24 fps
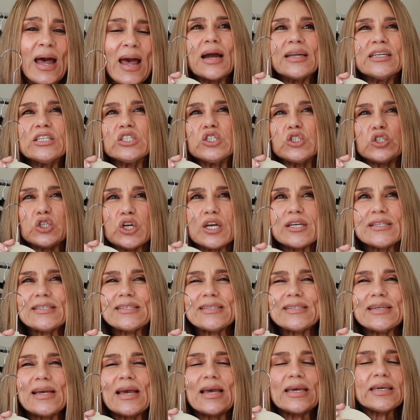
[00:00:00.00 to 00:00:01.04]
and it
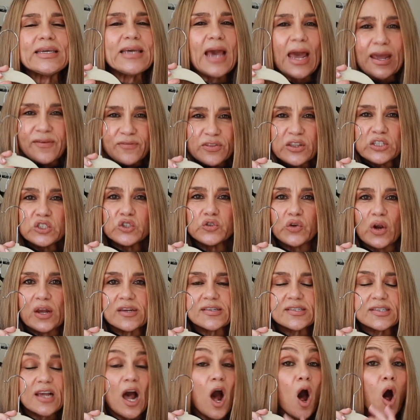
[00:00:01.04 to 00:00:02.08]
just gave the
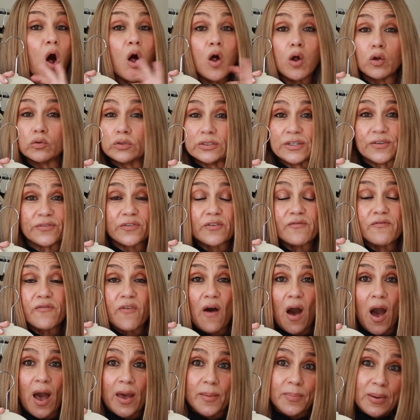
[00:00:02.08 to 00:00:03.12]
dress a whole different
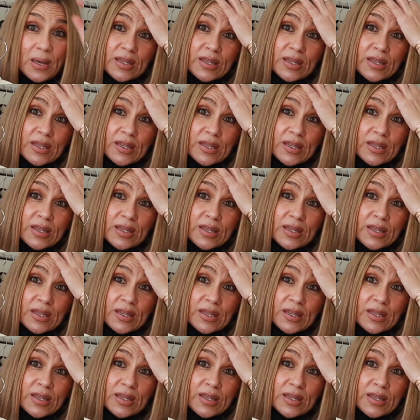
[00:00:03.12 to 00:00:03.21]
vibe.